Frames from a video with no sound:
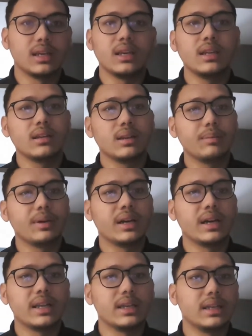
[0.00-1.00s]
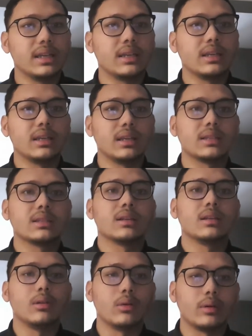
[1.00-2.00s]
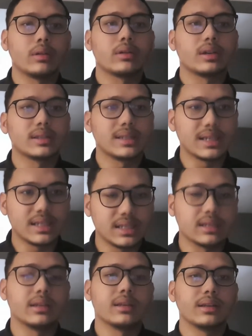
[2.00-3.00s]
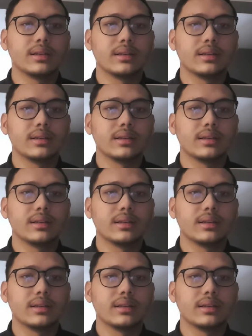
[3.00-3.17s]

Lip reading: and riba ad-din is loan transaction.